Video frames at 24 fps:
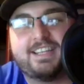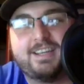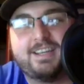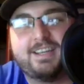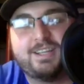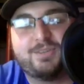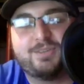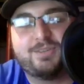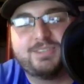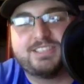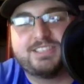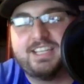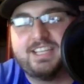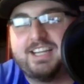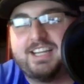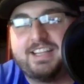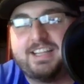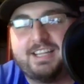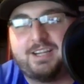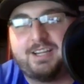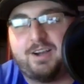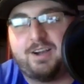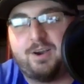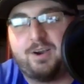like we said, I
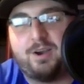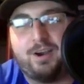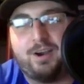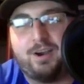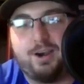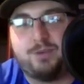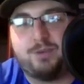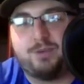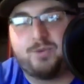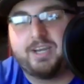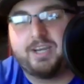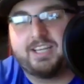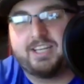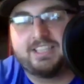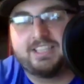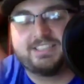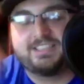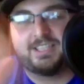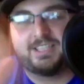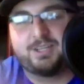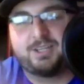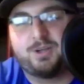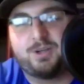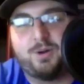think our
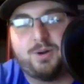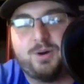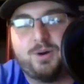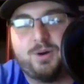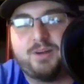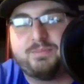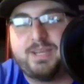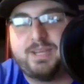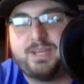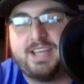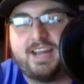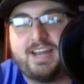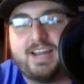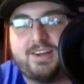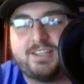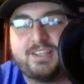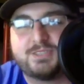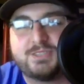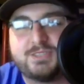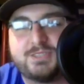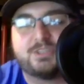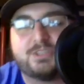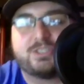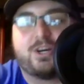rankings are going to go up and down
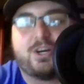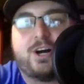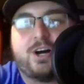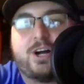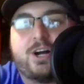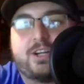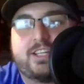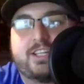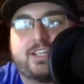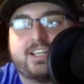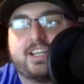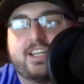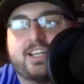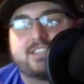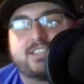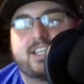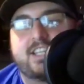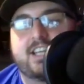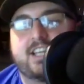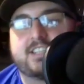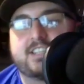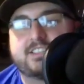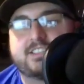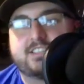as we talk and as
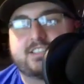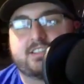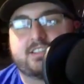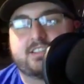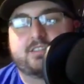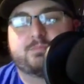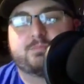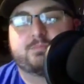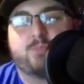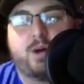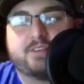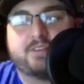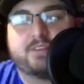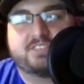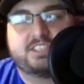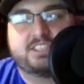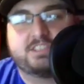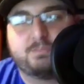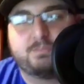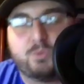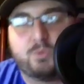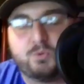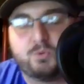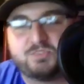the
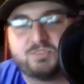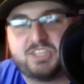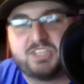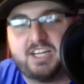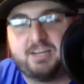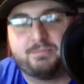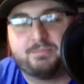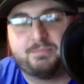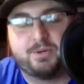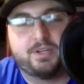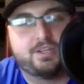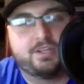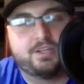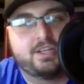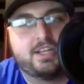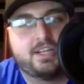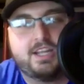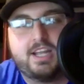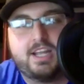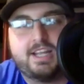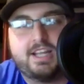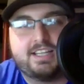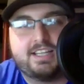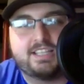offseason moves on. But
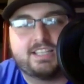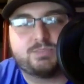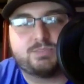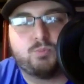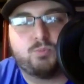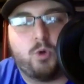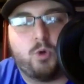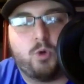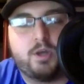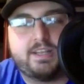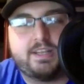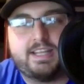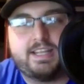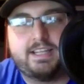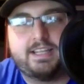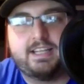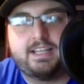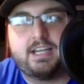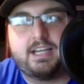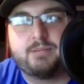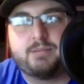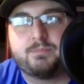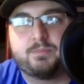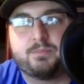that's one thing that
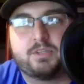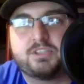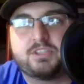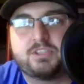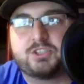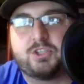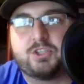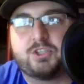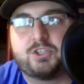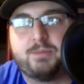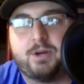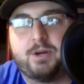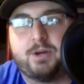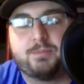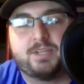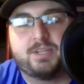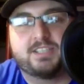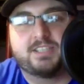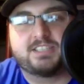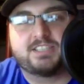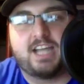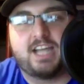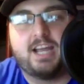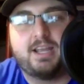I'm concerned about
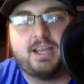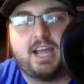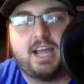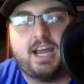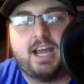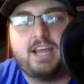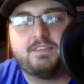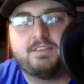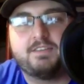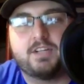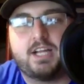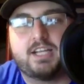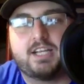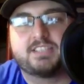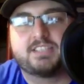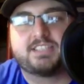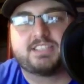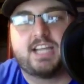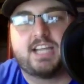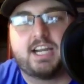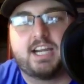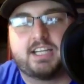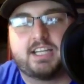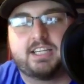because I have a lot of
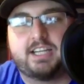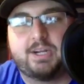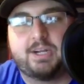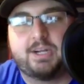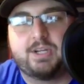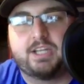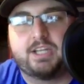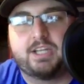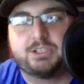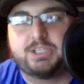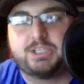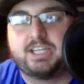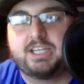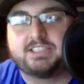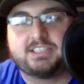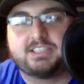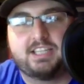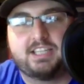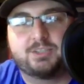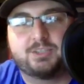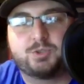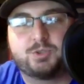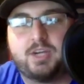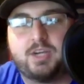stock in Kerryon Johnson.
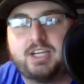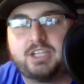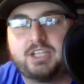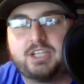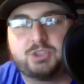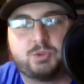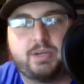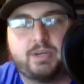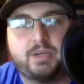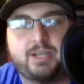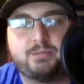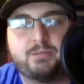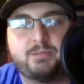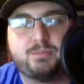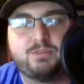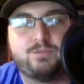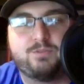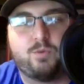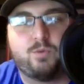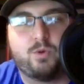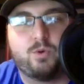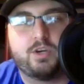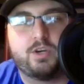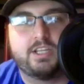I tried to trade him
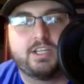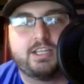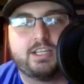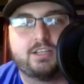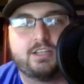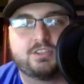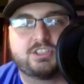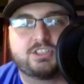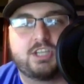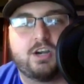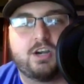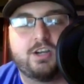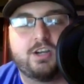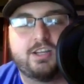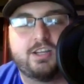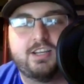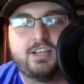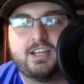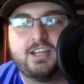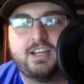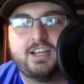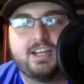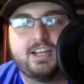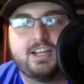before the year started,
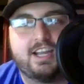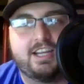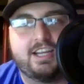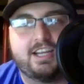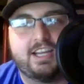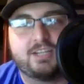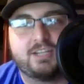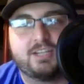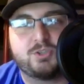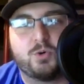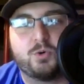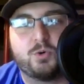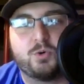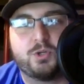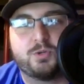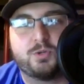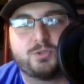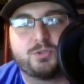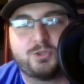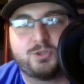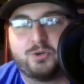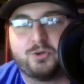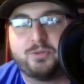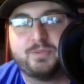and Antonio
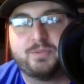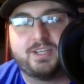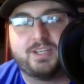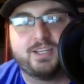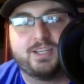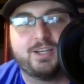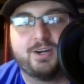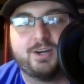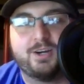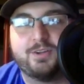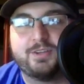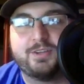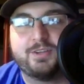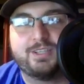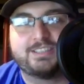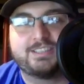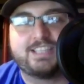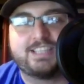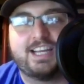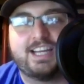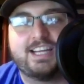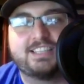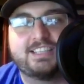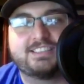told me, these
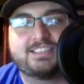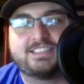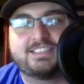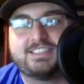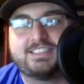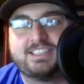guys